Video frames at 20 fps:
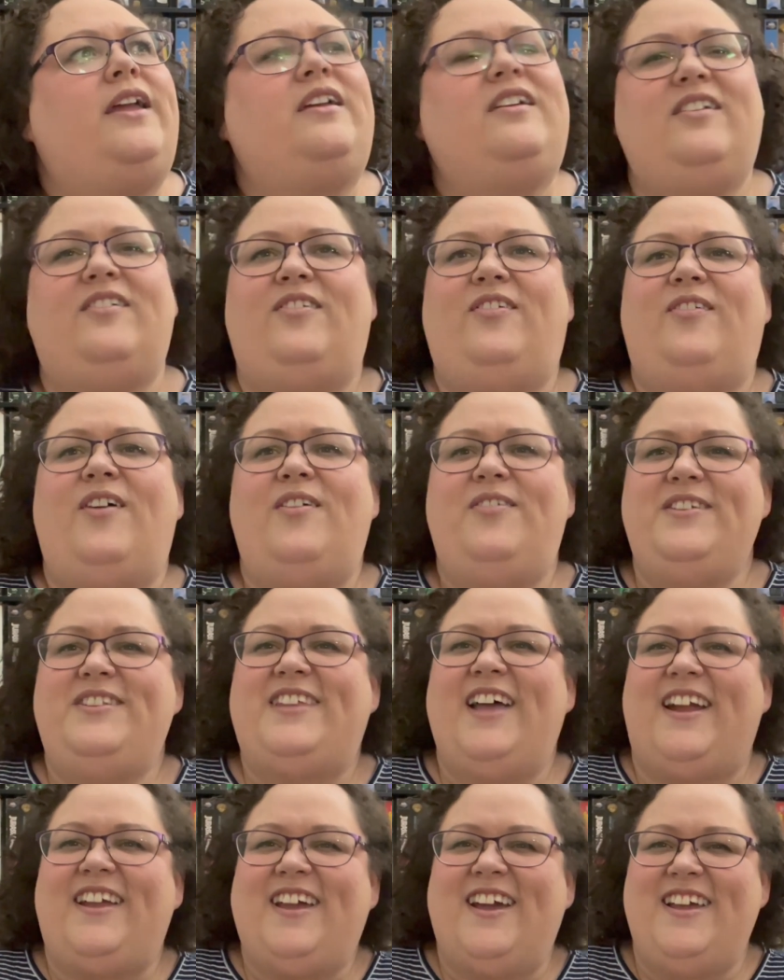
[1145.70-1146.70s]
What was
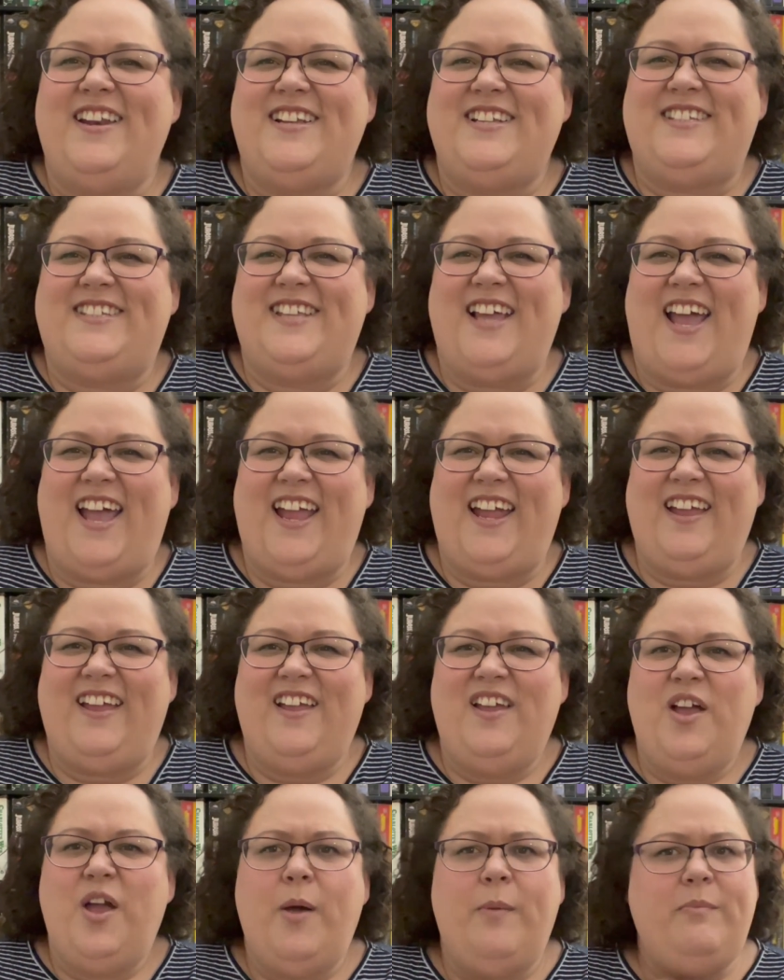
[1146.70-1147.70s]
I going to say?
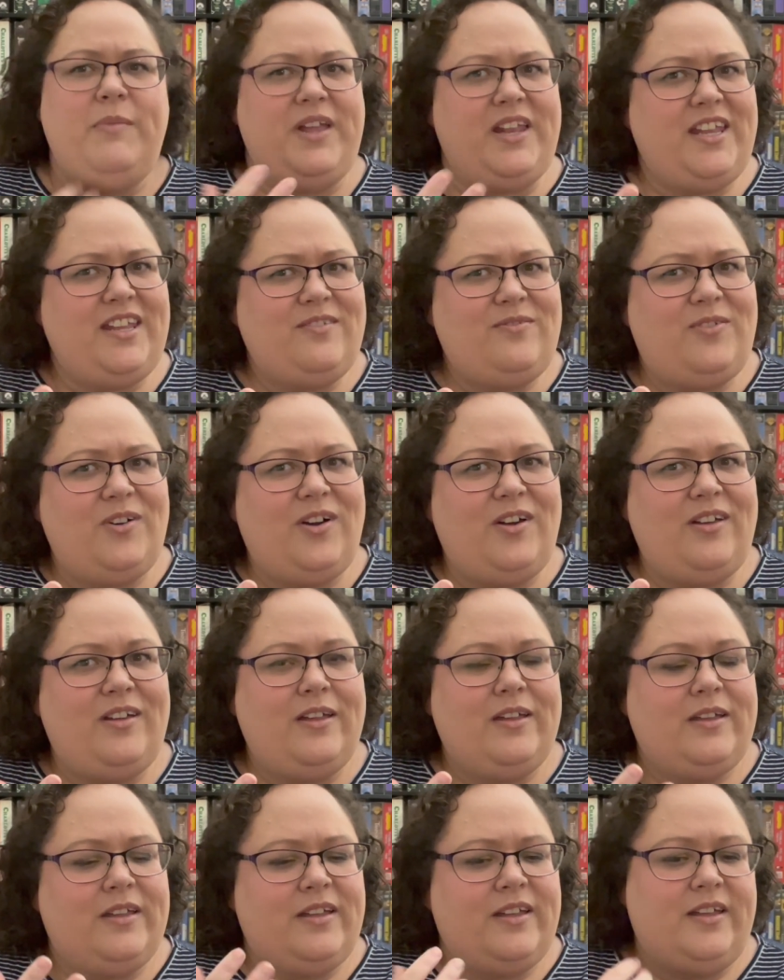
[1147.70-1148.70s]
Meaningful?
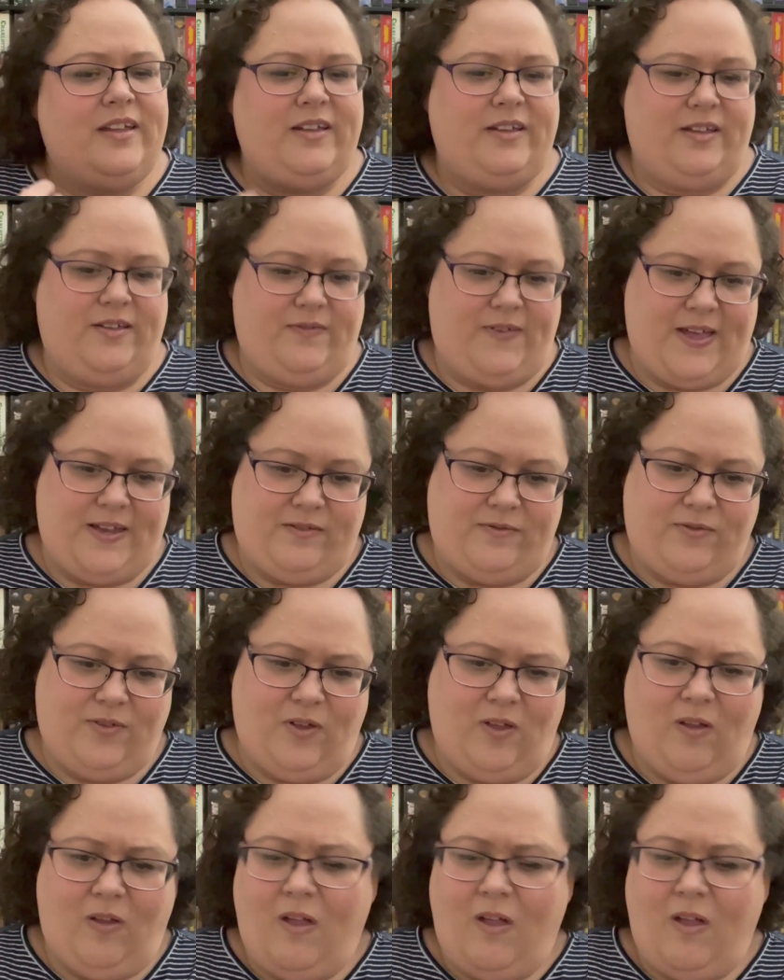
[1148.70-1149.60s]
Eventful?